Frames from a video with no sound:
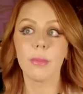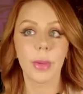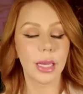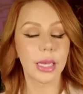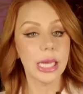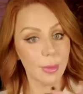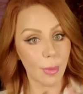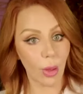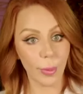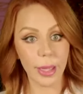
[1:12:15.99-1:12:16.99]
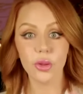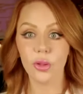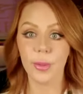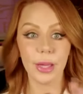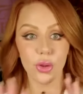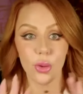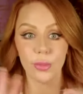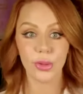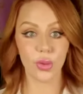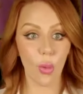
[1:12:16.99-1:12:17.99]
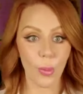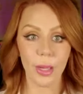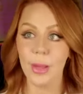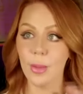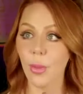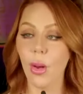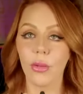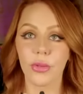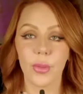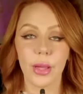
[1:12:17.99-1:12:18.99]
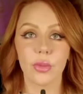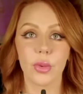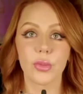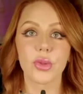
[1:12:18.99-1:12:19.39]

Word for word: but email me just because you have so many people all the way through.